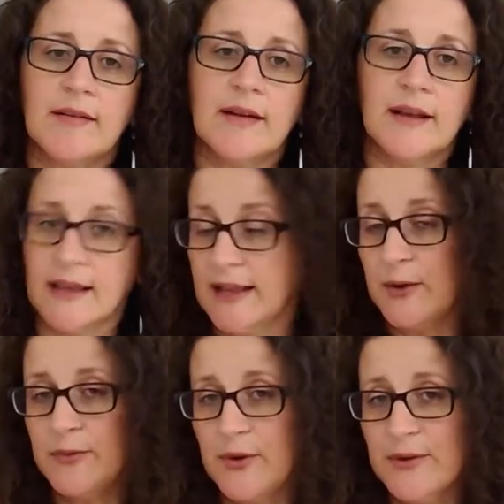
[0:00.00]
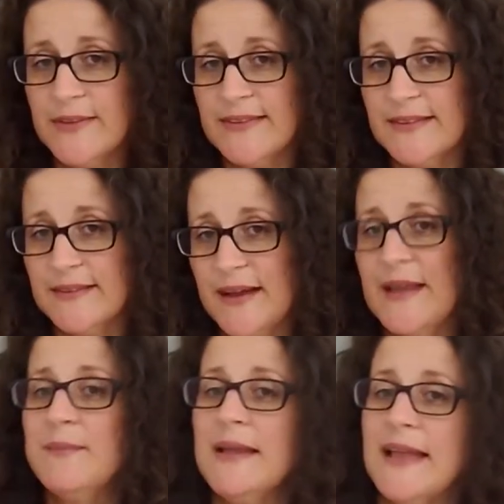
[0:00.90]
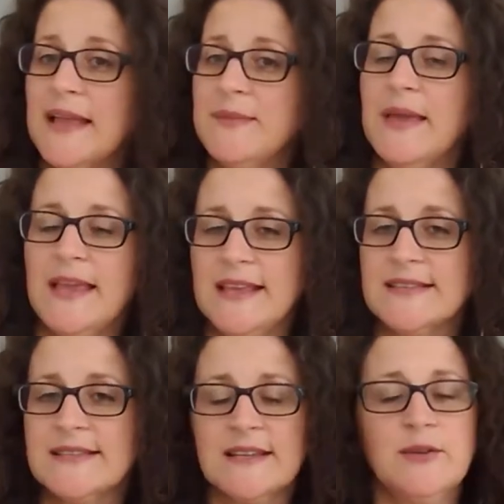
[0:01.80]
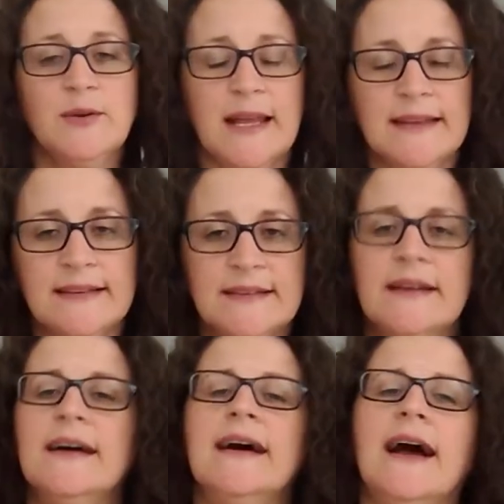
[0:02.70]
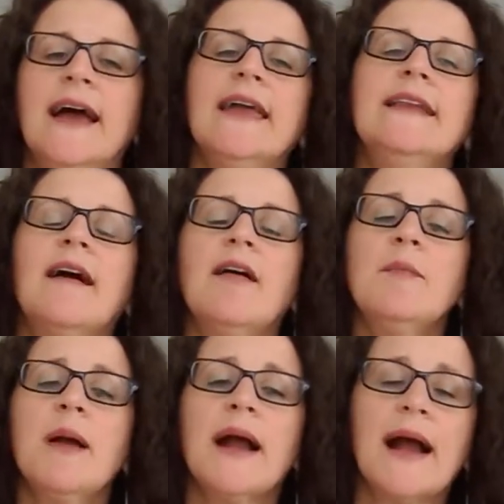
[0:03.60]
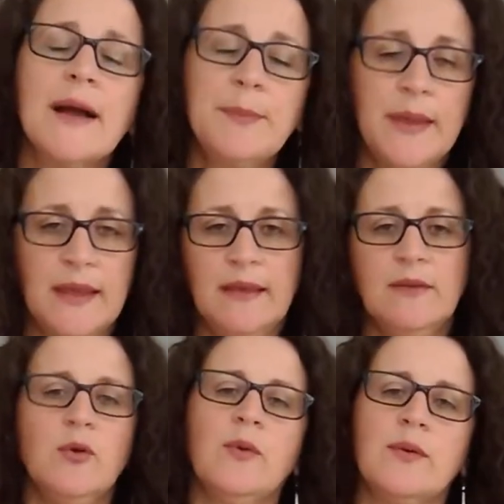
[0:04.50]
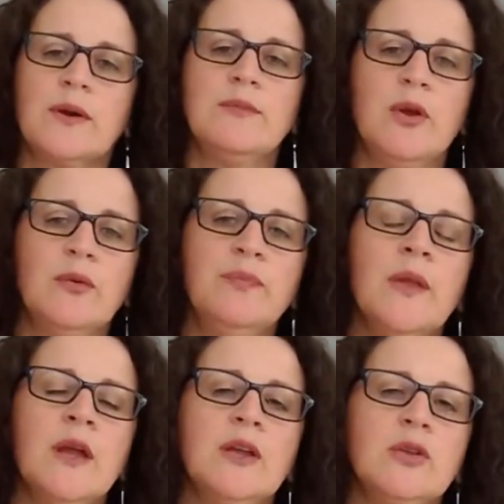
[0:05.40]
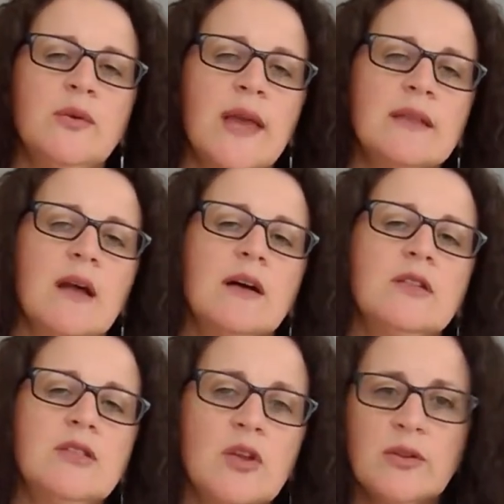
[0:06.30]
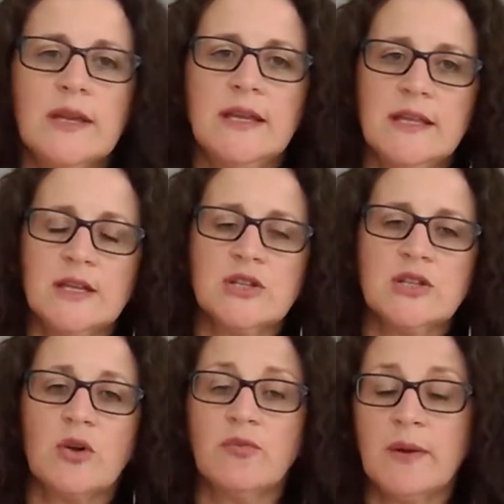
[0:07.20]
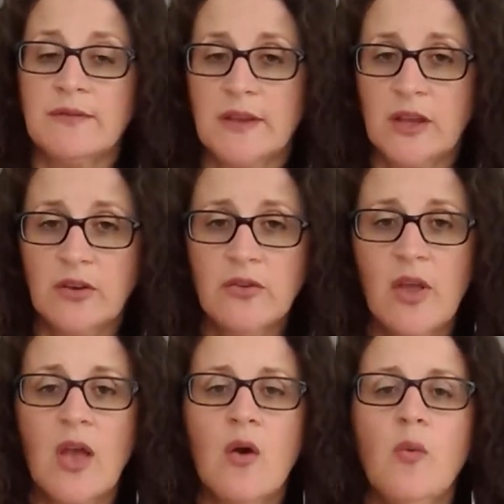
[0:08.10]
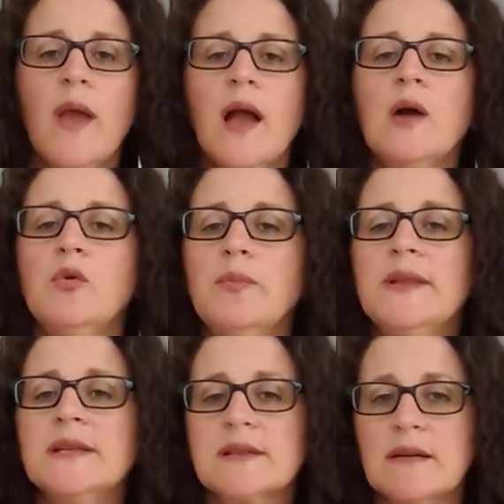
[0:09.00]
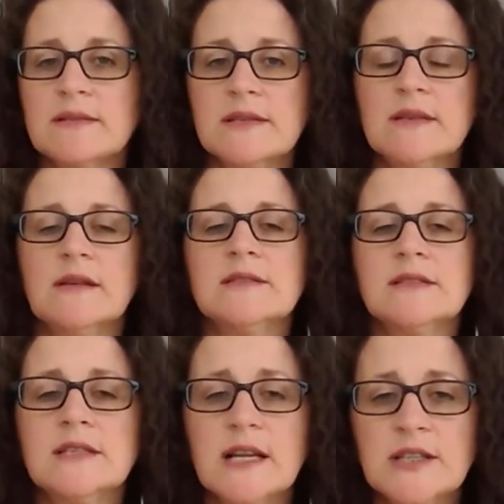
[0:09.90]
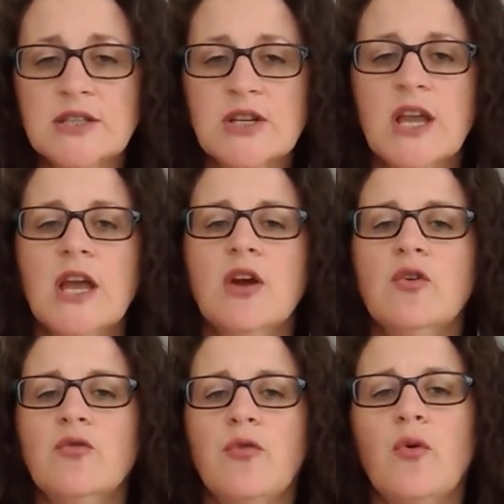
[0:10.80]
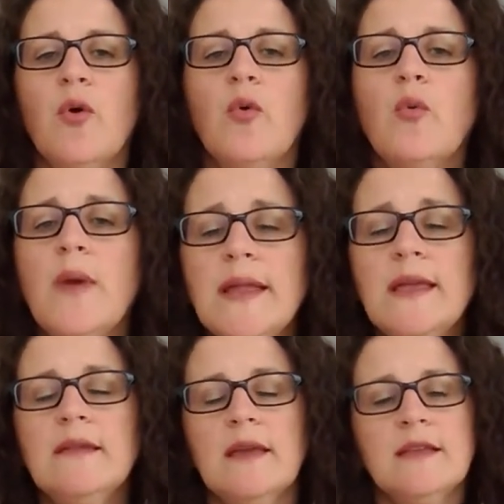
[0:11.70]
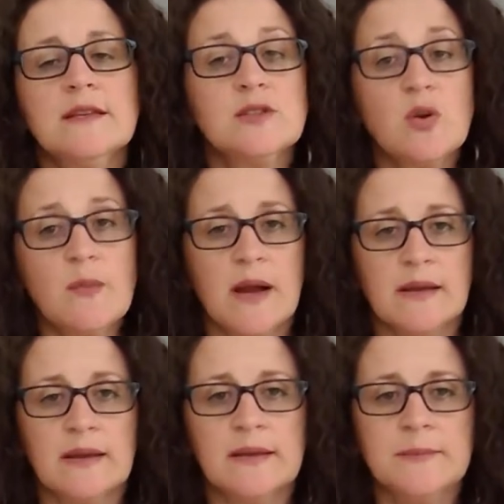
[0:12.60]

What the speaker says: Hello viewers, and my name is Antoaneta, and I'm happy to welcome you to yet another edition of my videos where I will be discussing a strategy for winning in the stock market.